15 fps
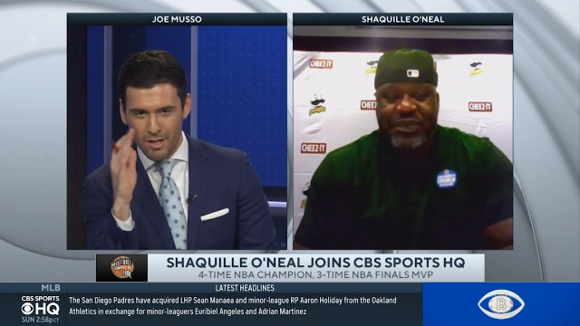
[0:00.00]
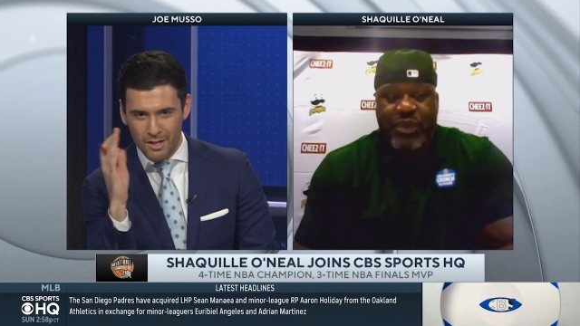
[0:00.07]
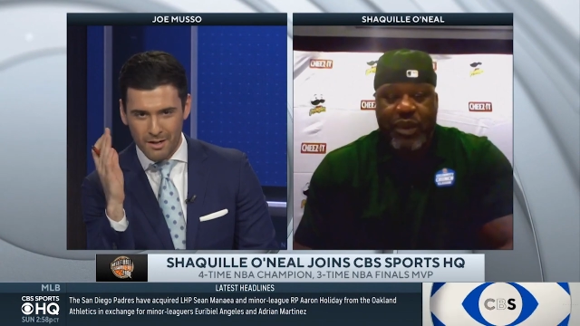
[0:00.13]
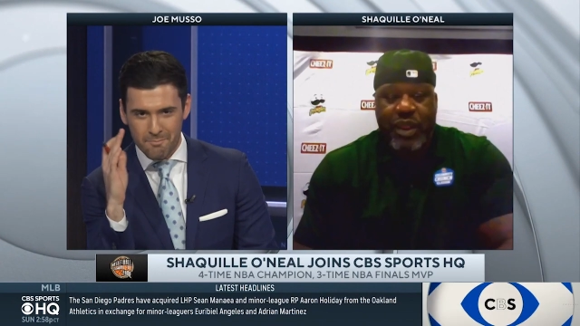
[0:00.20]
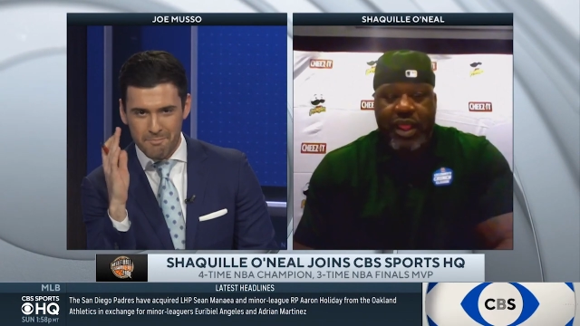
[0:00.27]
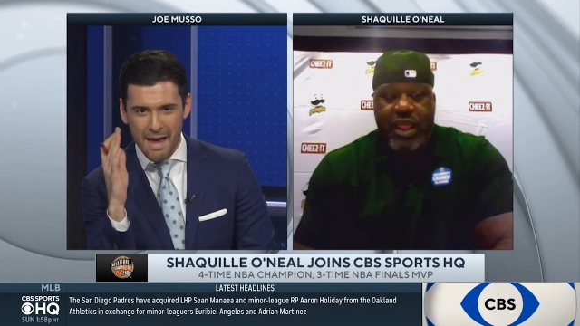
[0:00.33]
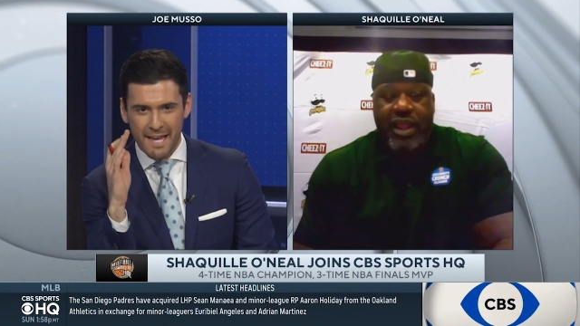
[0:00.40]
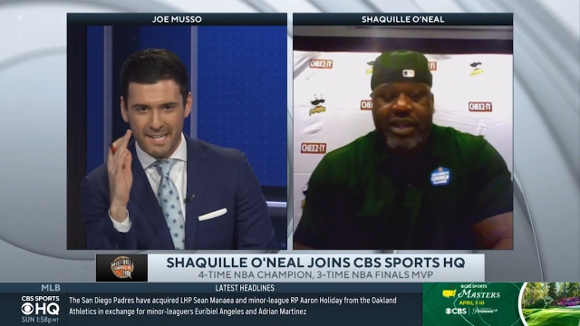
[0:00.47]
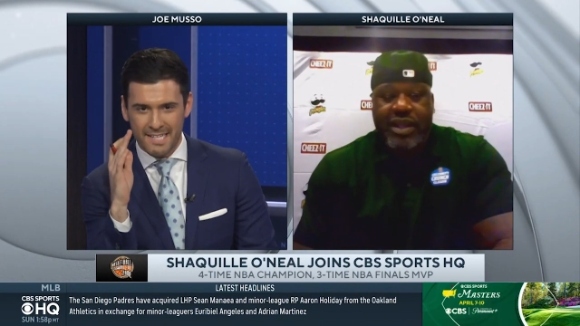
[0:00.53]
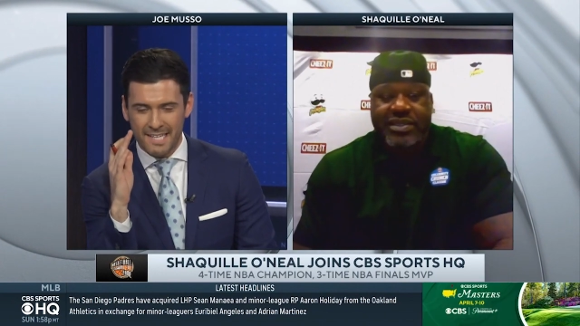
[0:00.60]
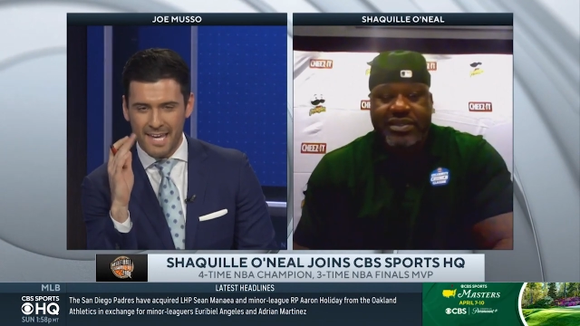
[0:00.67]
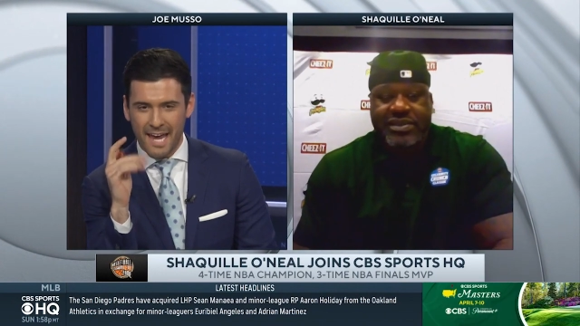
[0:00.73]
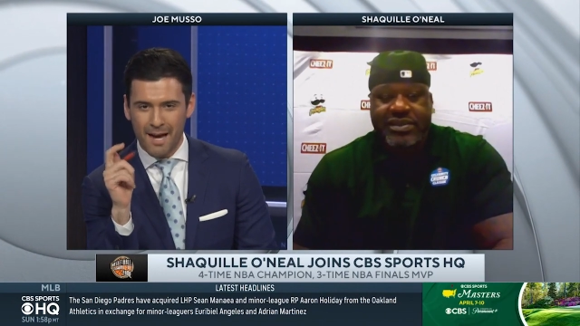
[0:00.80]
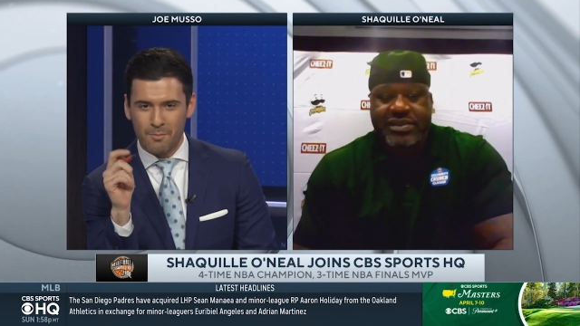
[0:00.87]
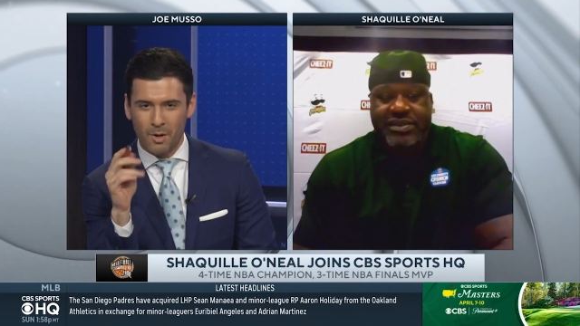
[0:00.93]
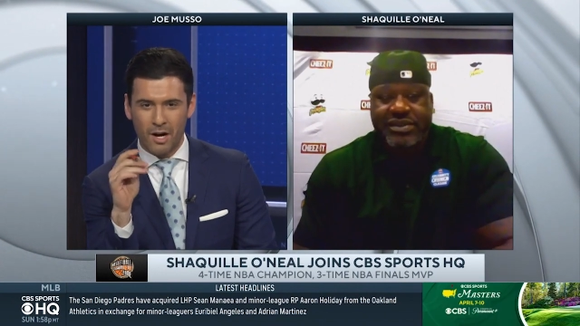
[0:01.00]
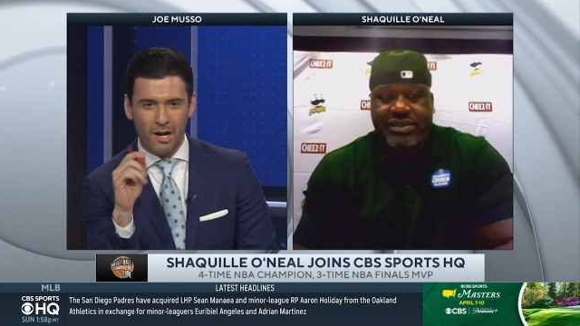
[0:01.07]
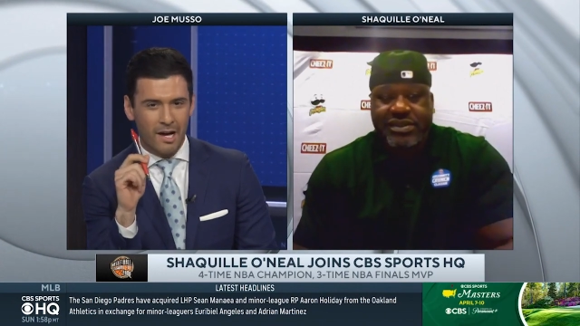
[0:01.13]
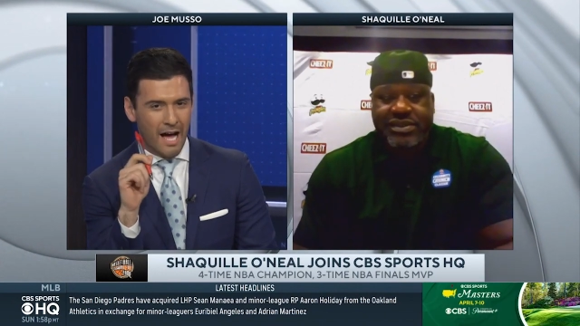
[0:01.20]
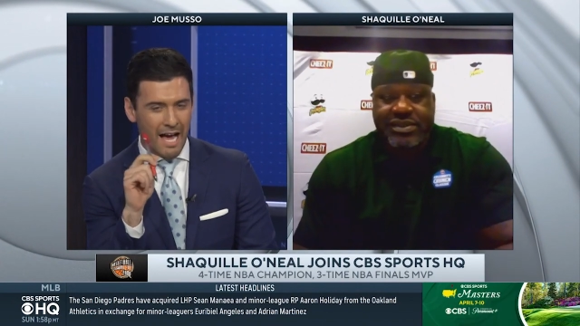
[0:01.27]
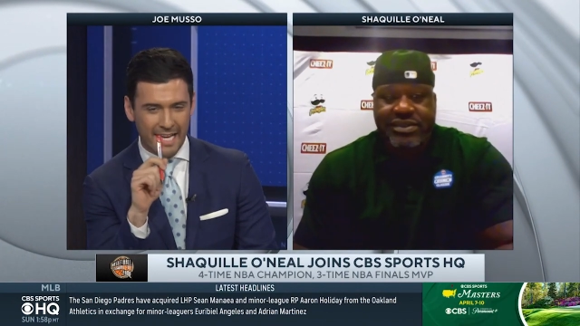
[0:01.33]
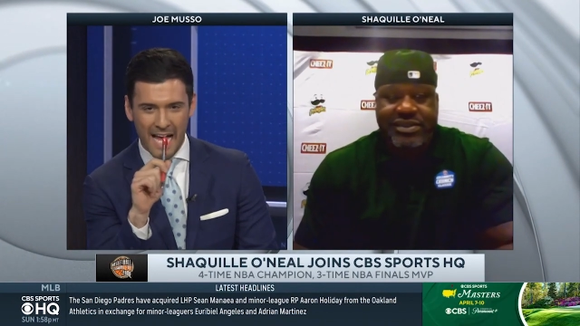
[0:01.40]
Speaker 1: uh, man in the
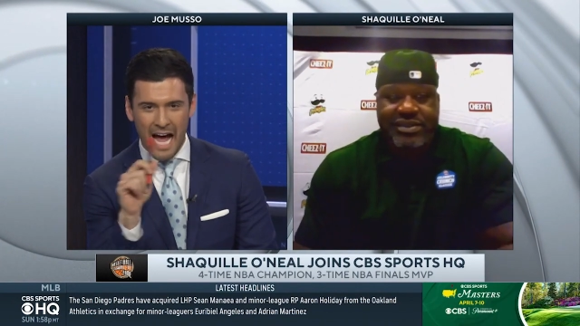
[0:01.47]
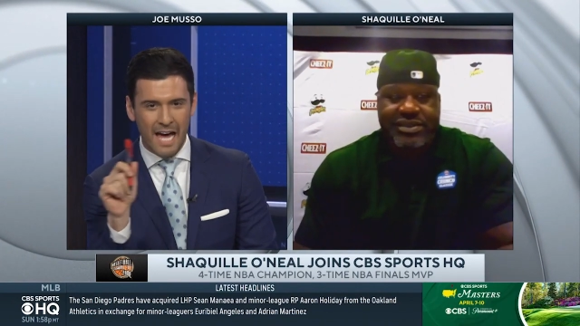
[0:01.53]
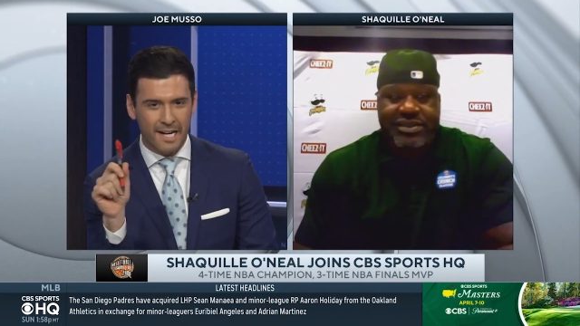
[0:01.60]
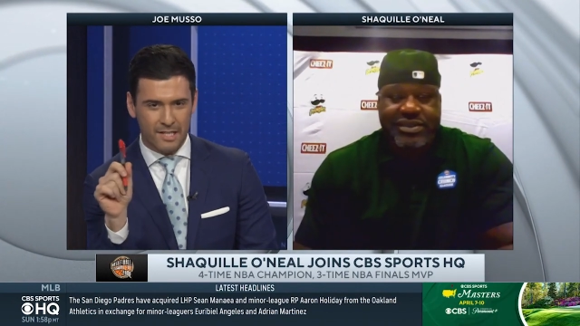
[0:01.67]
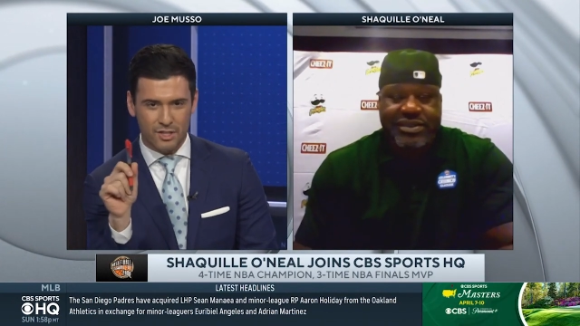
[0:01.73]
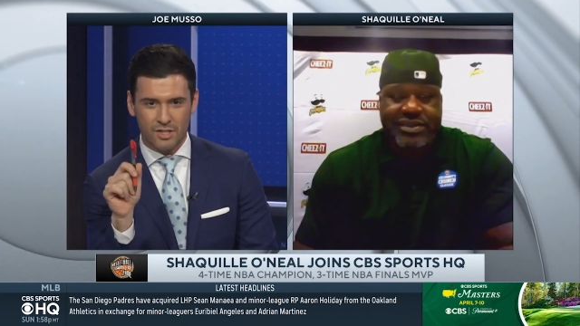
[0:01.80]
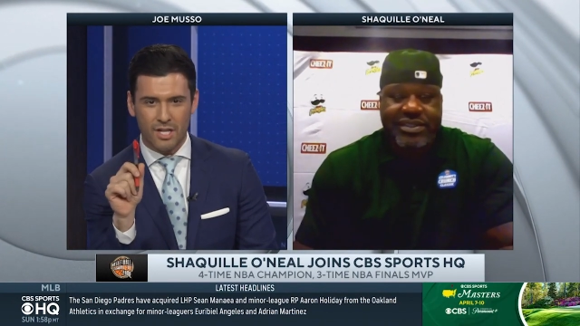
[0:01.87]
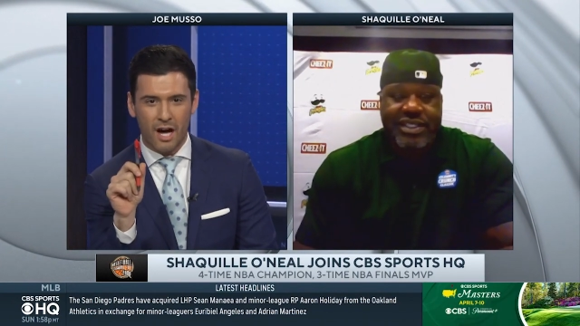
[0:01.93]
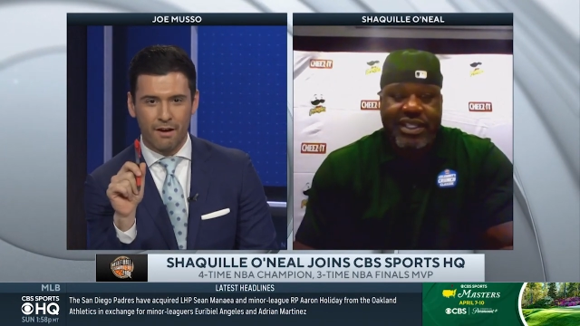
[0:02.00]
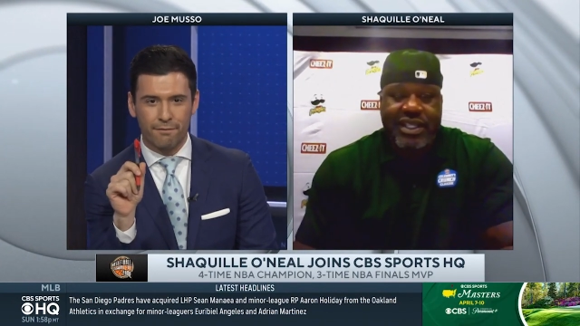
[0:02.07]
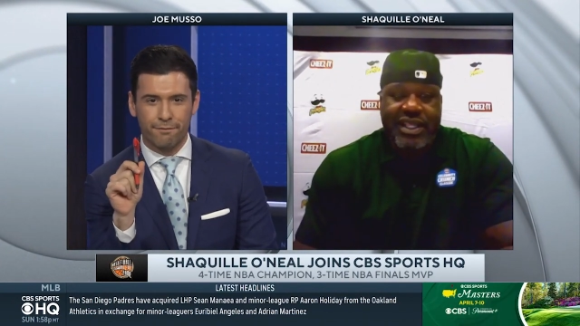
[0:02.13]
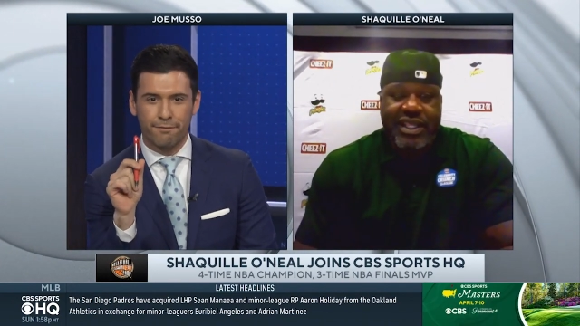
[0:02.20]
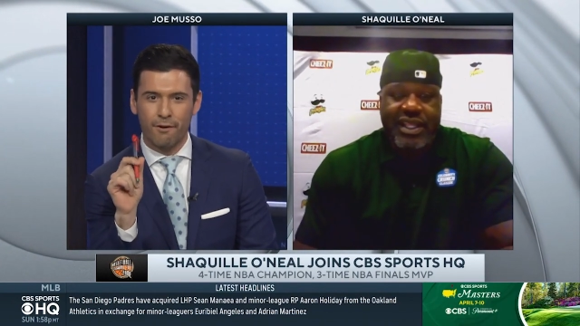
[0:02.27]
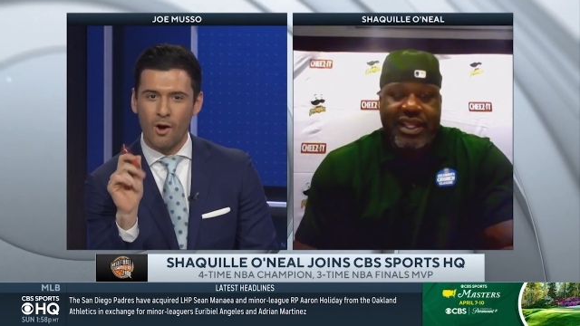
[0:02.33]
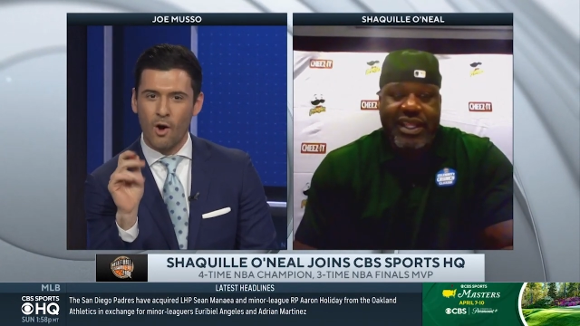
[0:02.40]
camera, iconic stuff,